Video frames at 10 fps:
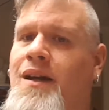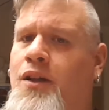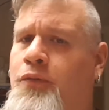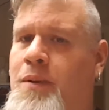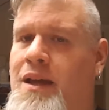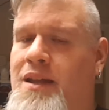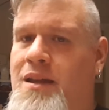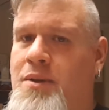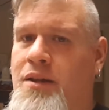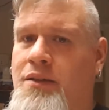Elfbait
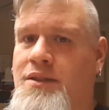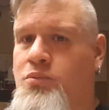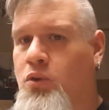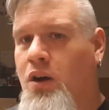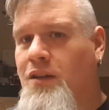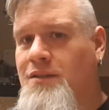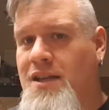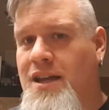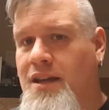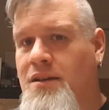emails were all
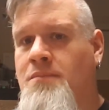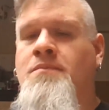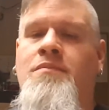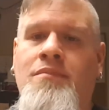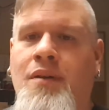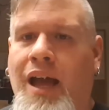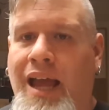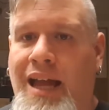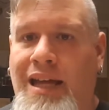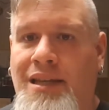taken,
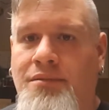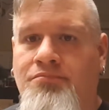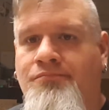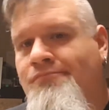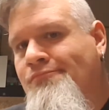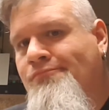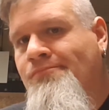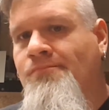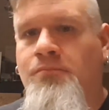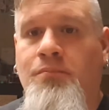and
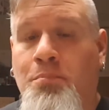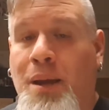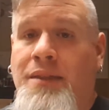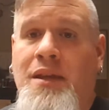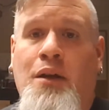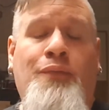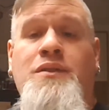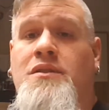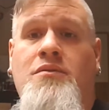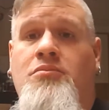Bait the Elf is